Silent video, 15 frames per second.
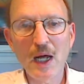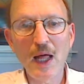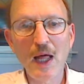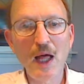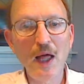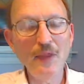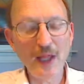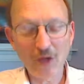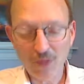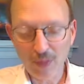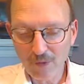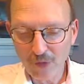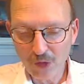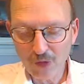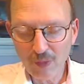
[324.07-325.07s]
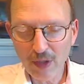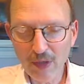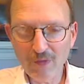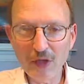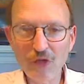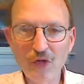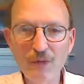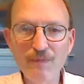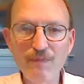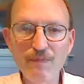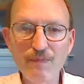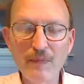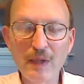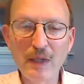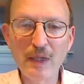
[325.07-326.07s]
Um, that's my first reinvention.
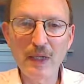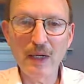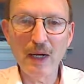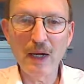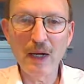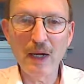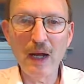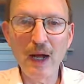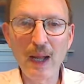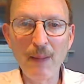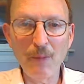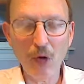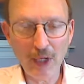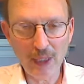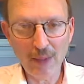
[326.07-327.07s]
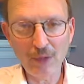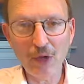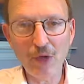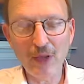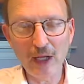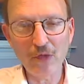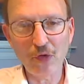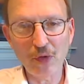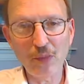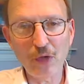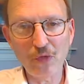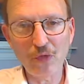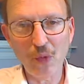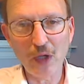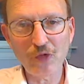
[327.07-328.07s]
Uh, I'm Marty Nemko. Thanks very
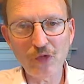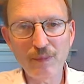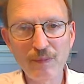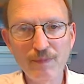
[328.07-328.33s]
much for watching.